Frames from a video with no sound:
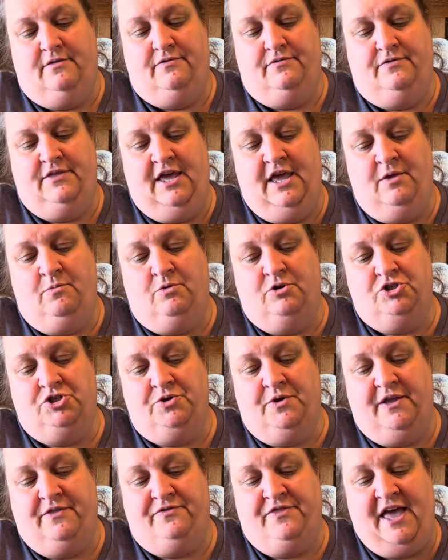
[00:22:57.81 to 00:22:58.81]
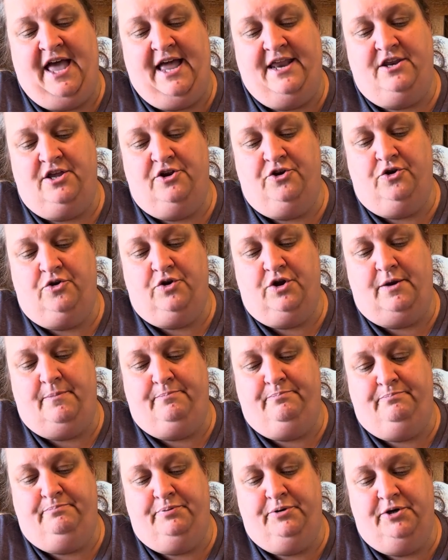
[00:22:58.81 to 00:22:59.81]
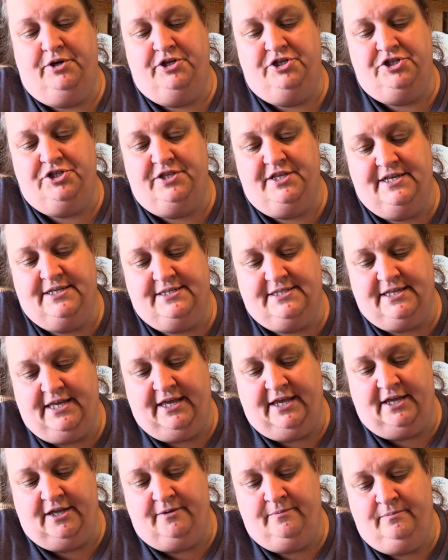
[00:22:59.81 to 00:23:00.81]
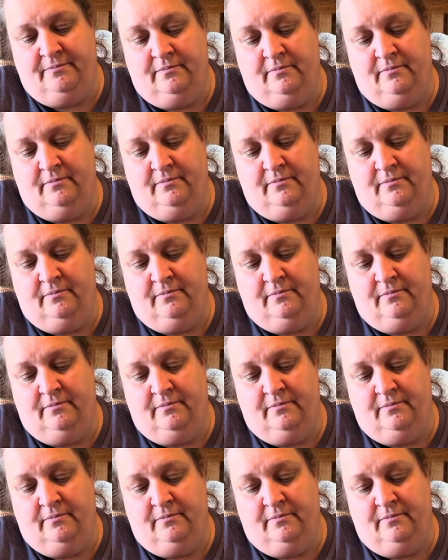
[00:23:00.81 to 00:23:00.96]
Then once you get that done, you're going to push this in,